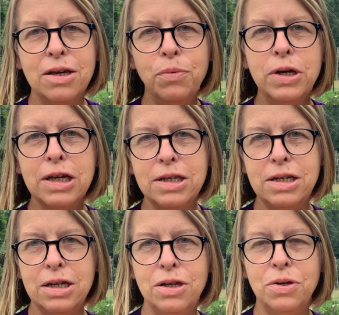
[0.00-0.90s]
it will
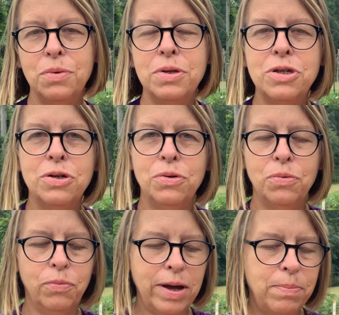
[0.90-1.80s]
continue
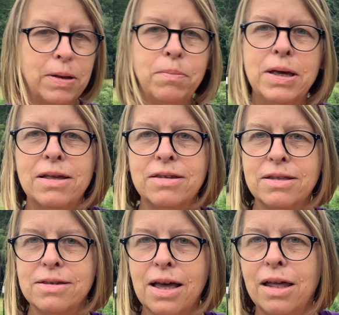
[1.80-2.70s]
to ripen because
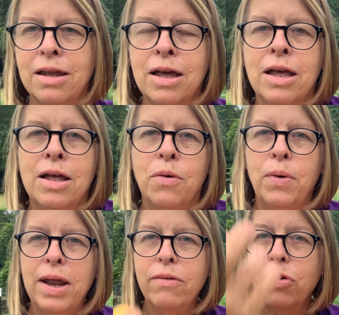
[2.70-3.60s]
it's got
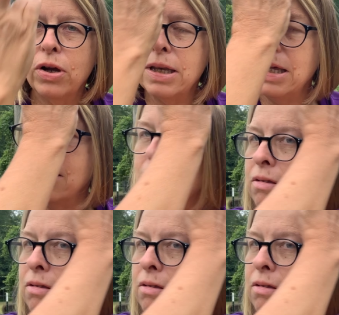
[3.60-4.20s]
whatever it needs.